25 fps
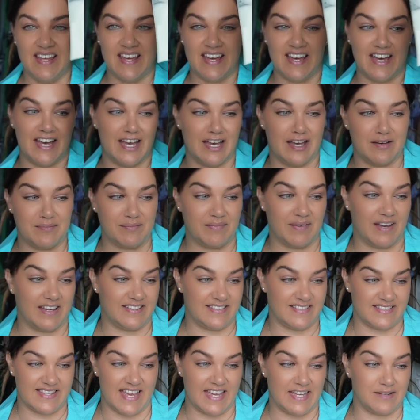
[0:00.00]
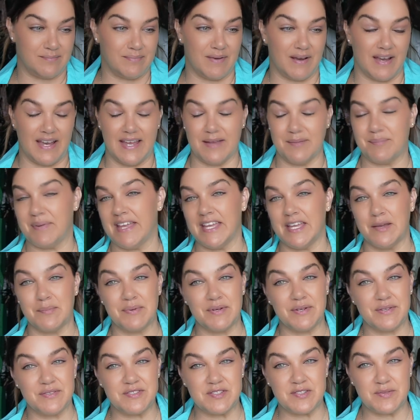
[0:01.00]
I just had my
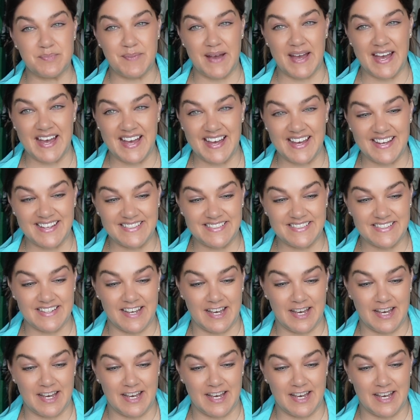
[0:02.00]
Peekaboo spa'd